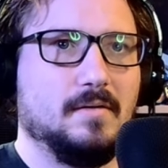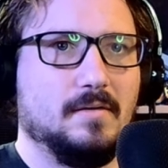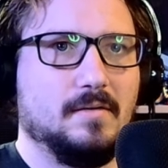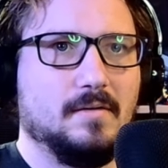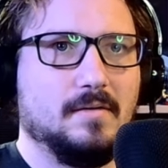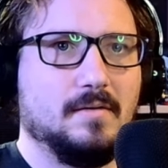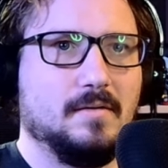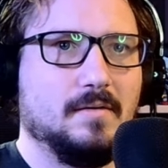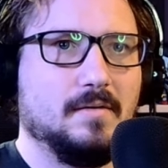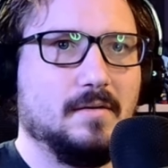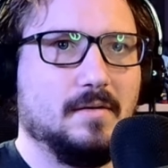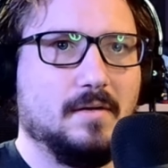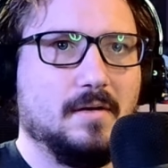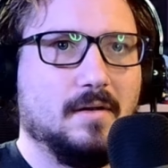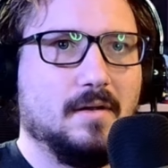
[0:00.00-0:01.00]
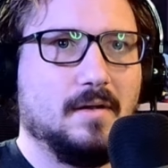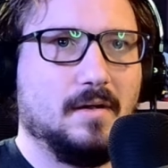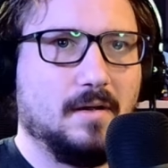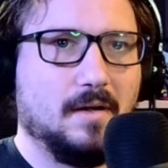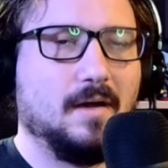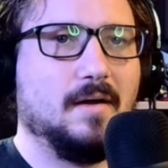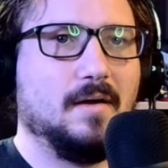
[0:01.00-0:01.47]

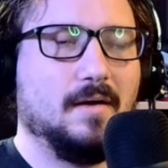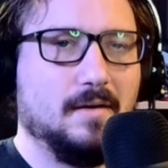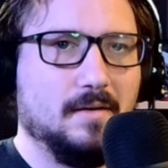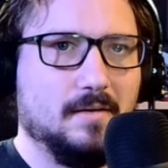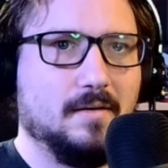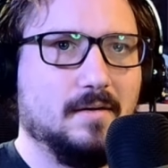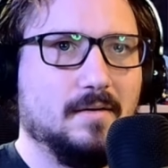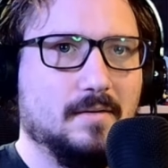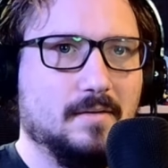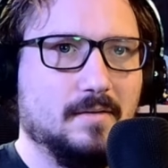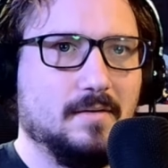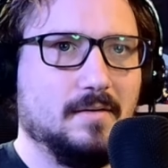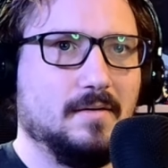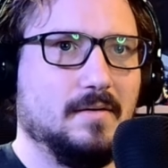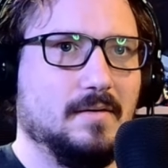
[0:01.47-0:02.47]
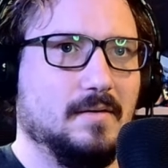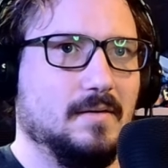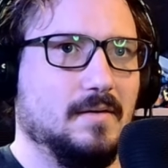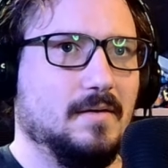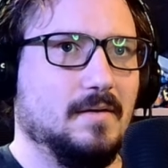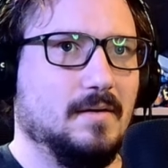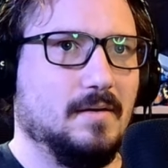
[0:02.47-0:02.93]

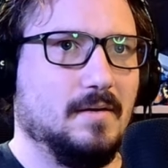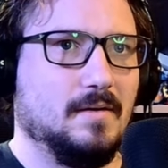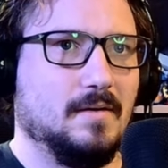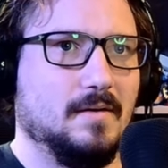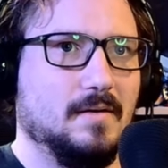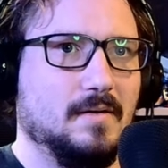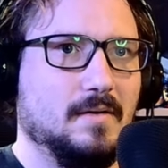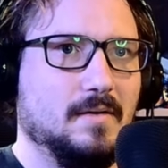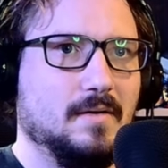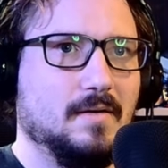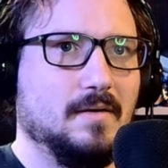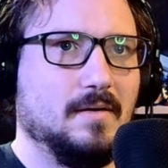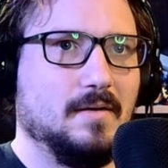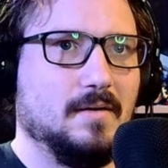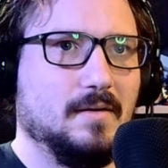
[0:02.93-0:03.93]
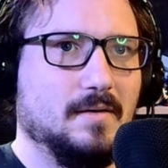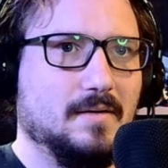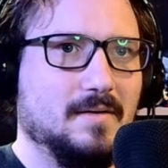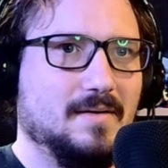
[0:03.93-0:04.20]
The person shown says nothing.